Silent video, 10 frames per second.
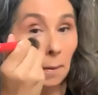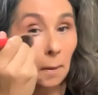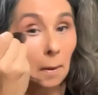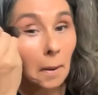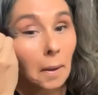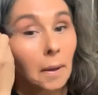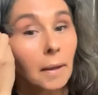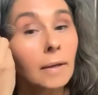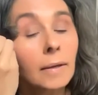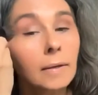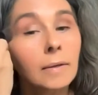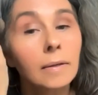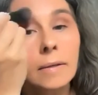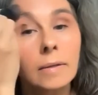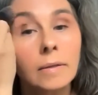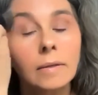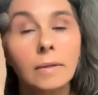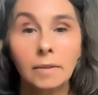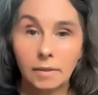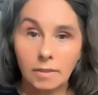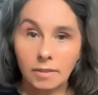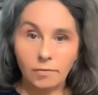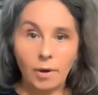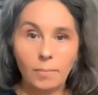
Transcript: Okay. So I've got